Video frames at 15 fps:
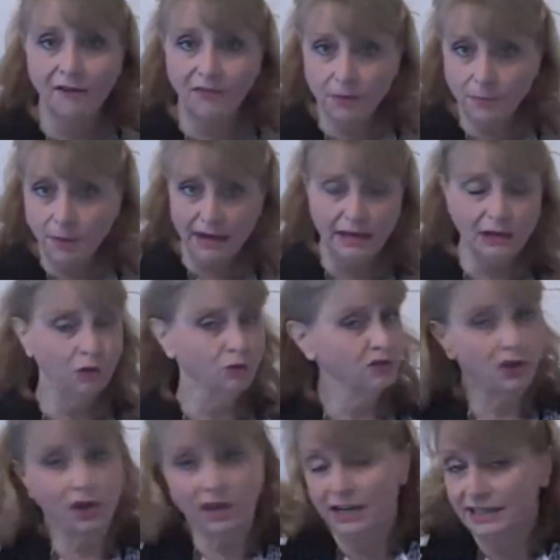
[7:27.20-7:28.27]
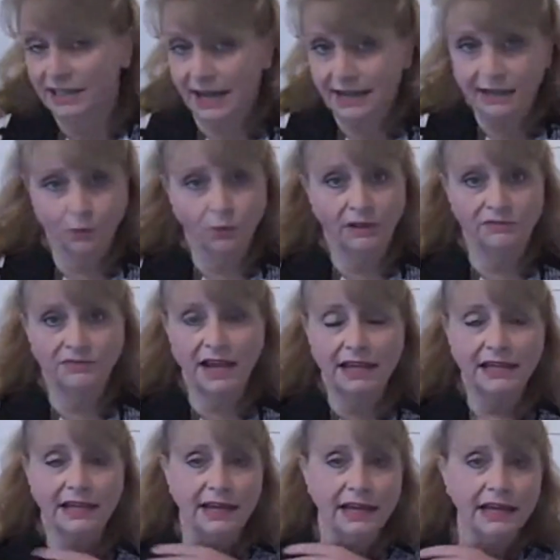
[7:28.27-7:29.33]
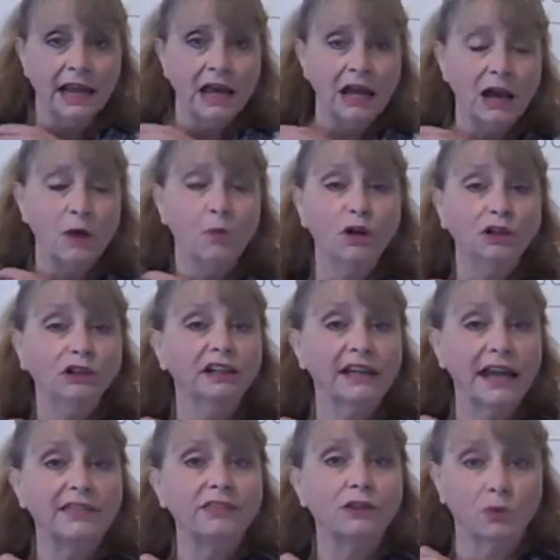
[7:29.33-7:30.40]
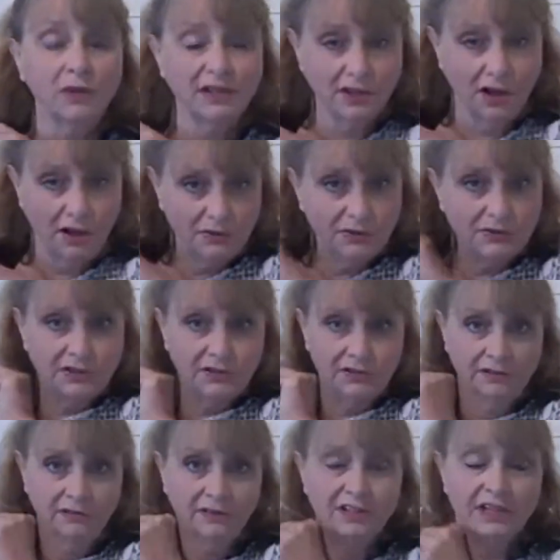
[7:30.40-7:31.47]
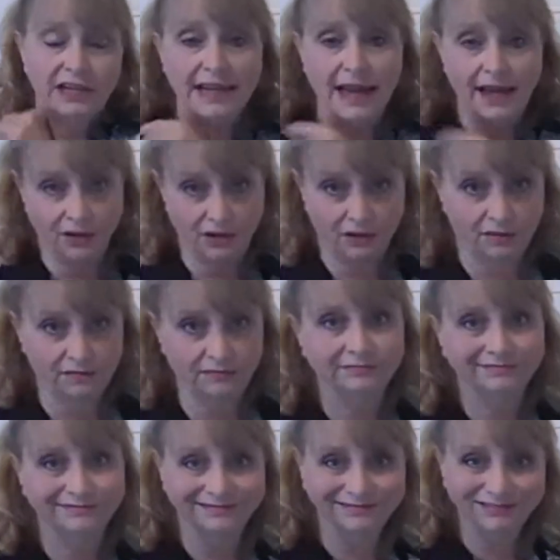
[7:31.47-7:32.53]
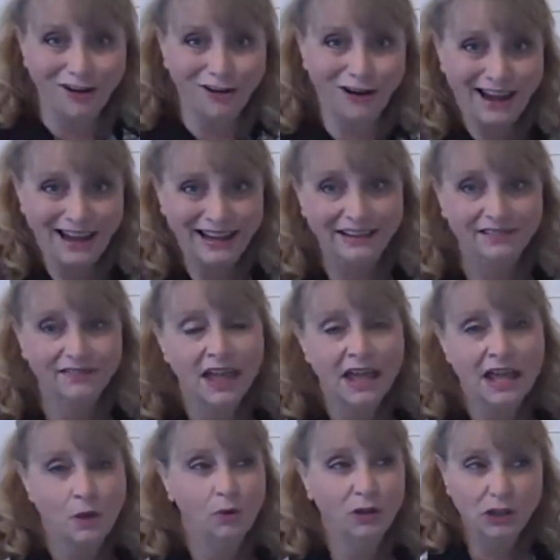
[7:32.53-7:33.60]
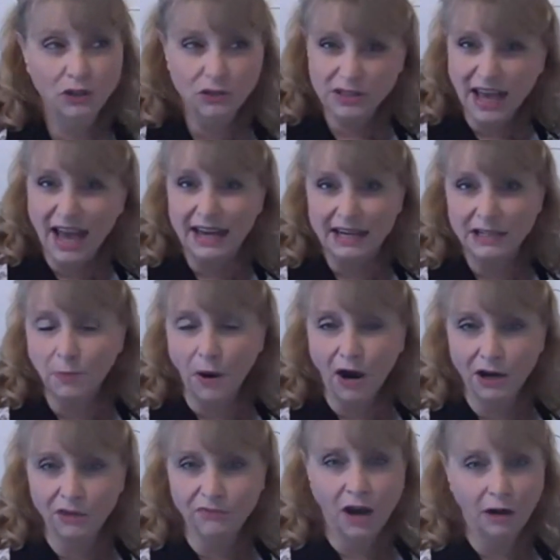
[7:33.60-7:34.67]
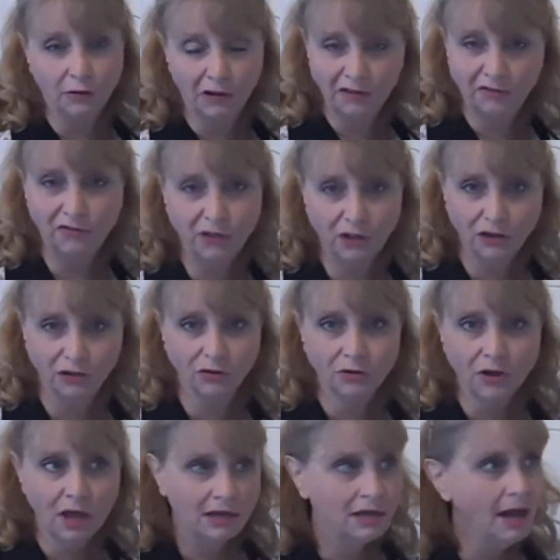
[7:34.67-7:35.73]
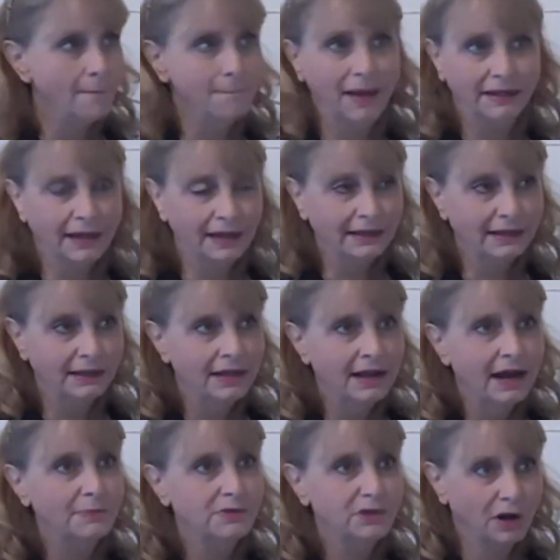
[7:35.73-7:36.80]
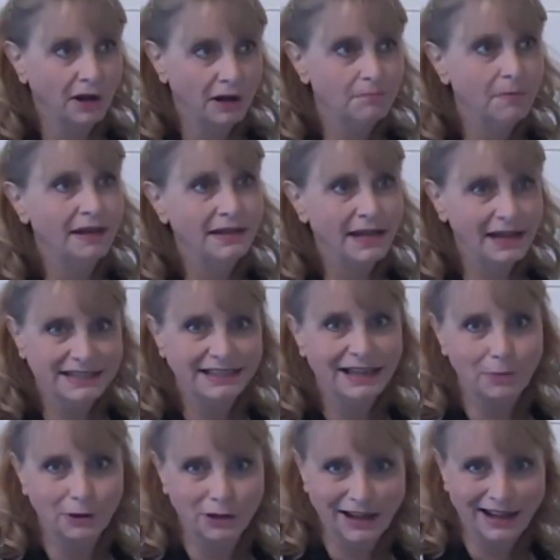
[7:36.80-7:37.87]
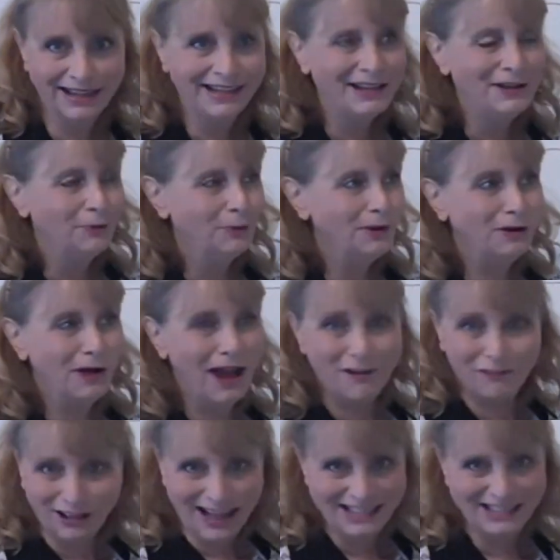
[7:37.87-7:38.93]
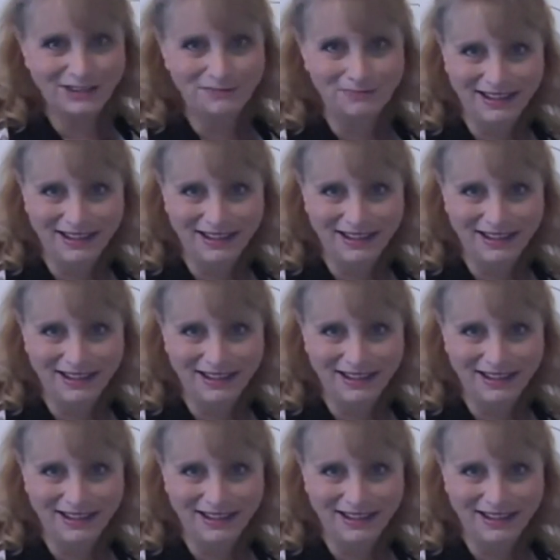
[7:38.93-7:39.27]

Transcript: everybody who's going to take it will have taken it and we'll look at the results together. All right? And we'll use that as part of our review. Not Monday. I'm sorry, Monday is Labor Day. We don't have class on